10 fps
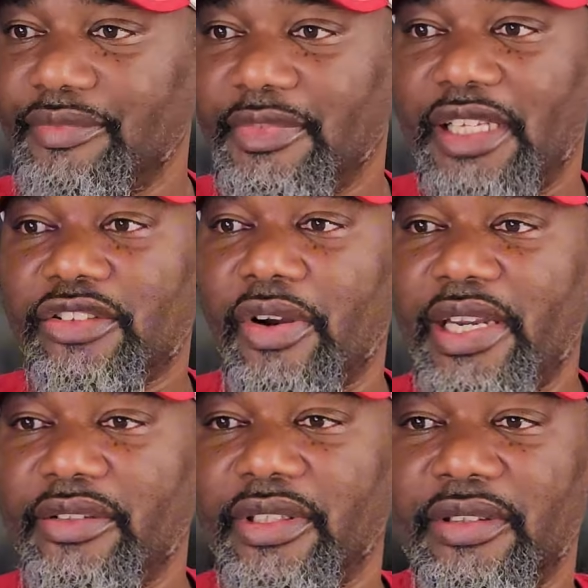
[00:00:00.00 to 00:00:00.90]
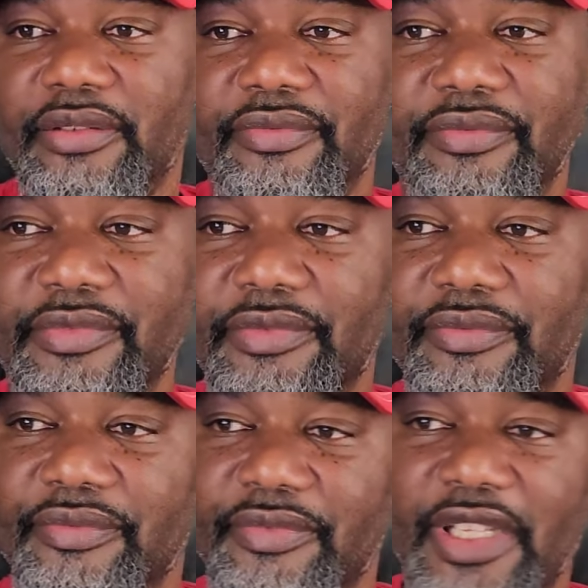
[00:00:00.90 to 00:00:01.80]
That's crazy.
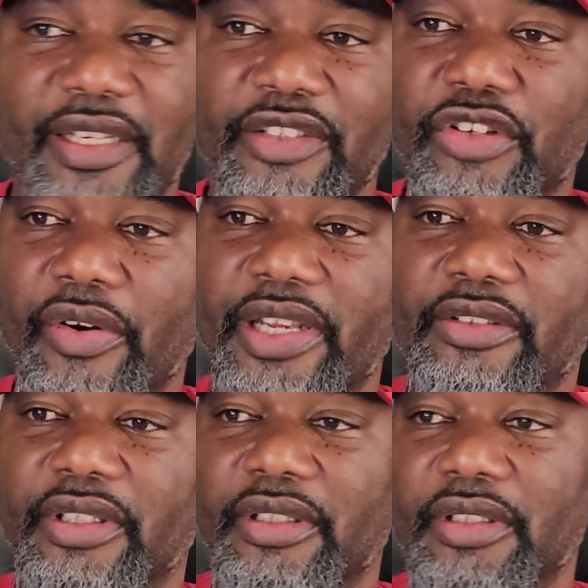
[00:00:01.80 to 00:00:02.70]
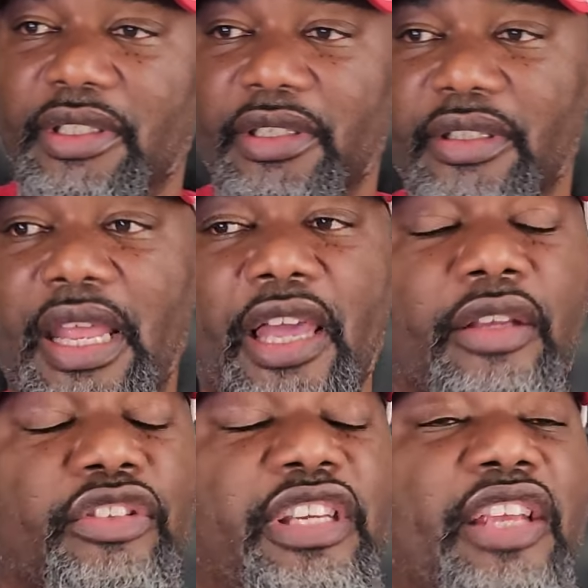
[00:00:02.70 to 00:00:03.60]
That is crazy.
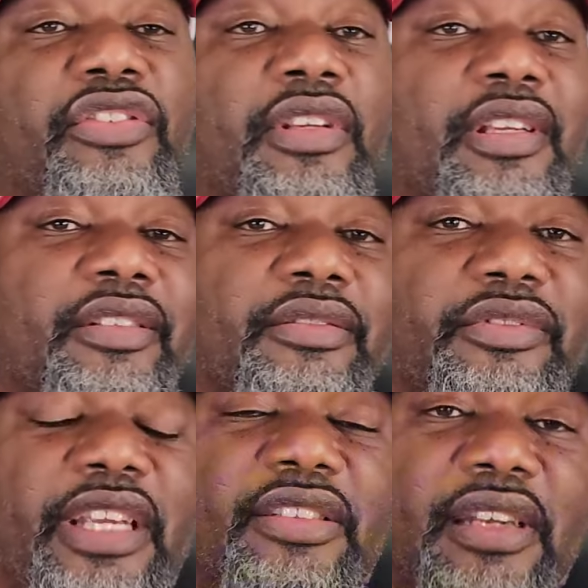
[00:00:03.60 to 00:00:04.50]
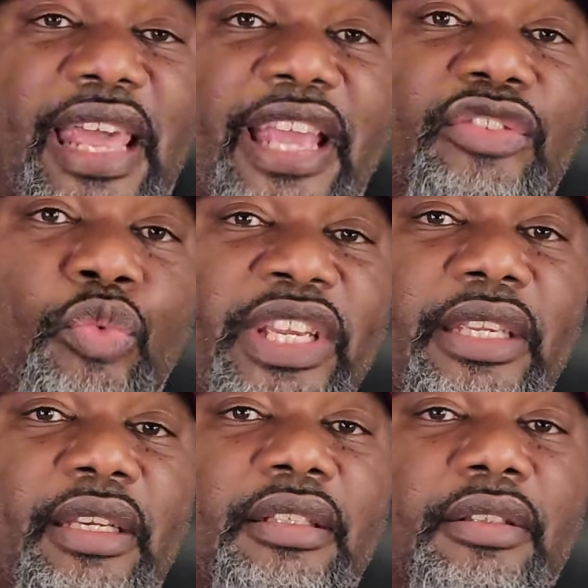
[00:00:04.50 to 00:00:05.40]
Now, just last
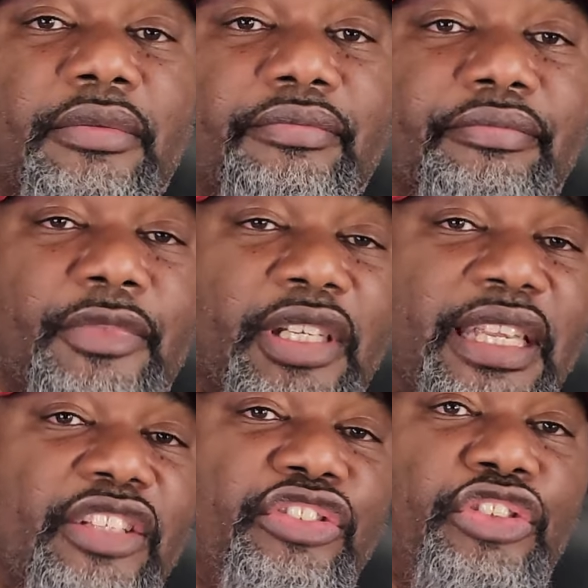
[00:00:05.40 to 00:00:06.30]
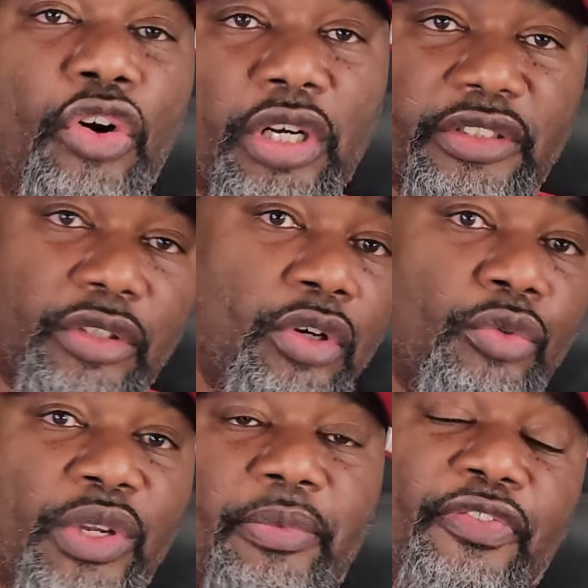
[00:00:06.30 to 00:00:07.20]
week against Georgia,
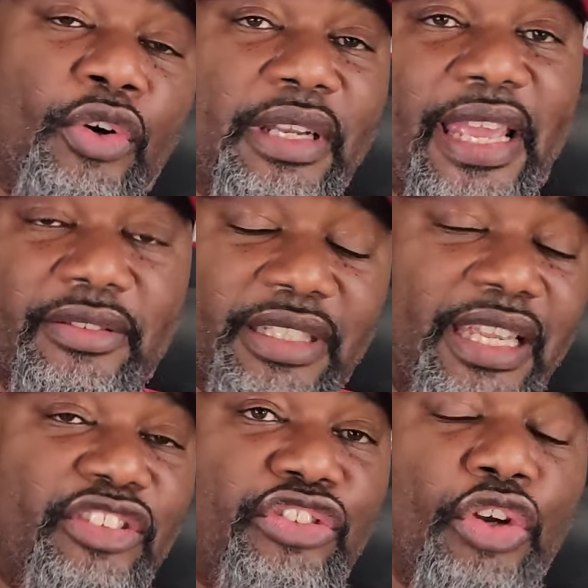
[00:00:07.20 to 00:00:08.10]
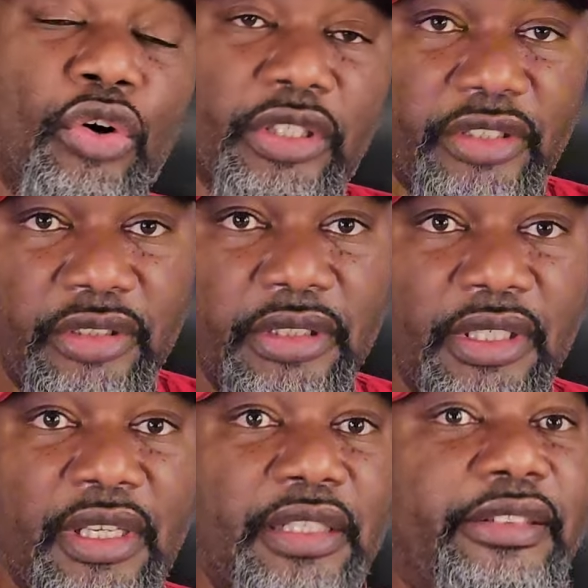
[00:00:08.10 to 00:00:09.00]
or week before last against Georgia,
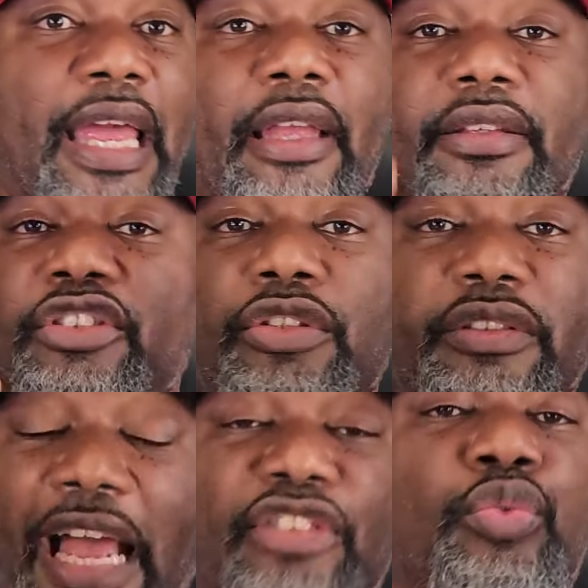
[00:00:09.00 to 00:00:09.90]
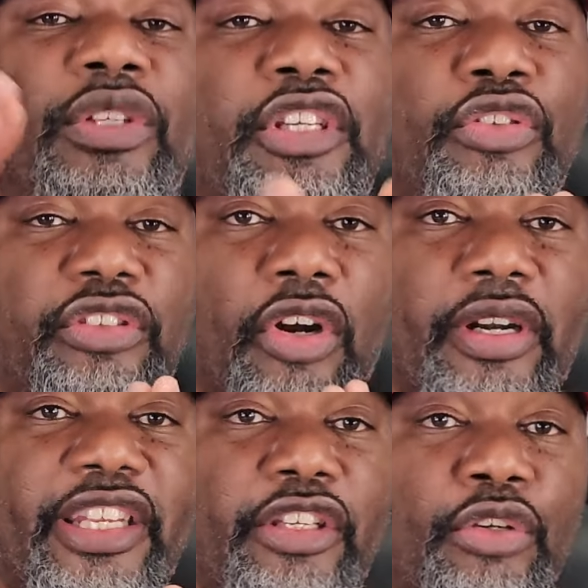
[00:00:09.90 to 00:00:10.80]
that's when you
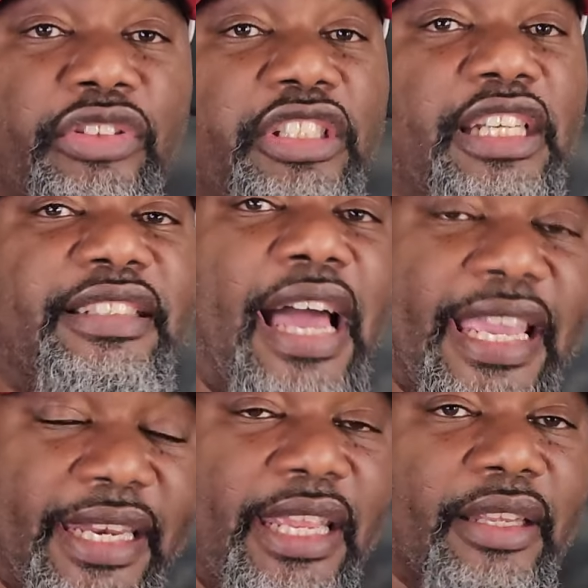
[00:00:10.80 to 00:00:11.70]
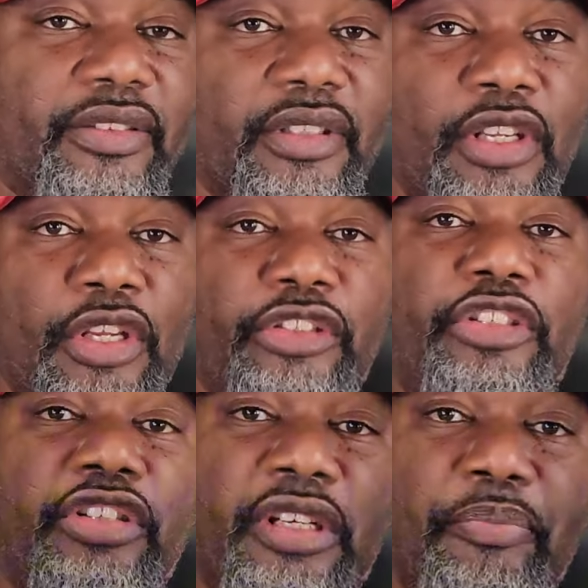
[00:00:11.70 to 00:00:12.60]
started using your tight ends. You
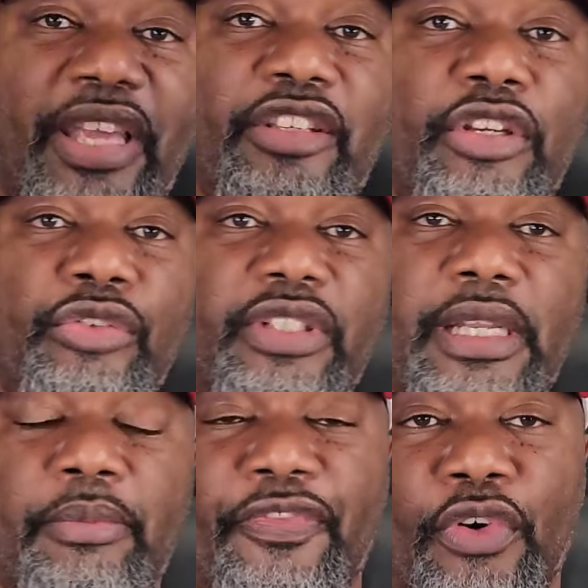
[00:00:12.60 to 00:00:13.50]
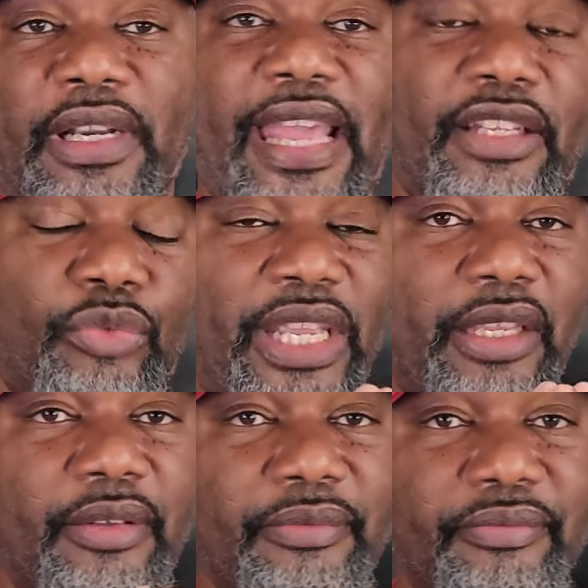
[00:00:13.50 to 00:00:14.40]
should have been using them before last week.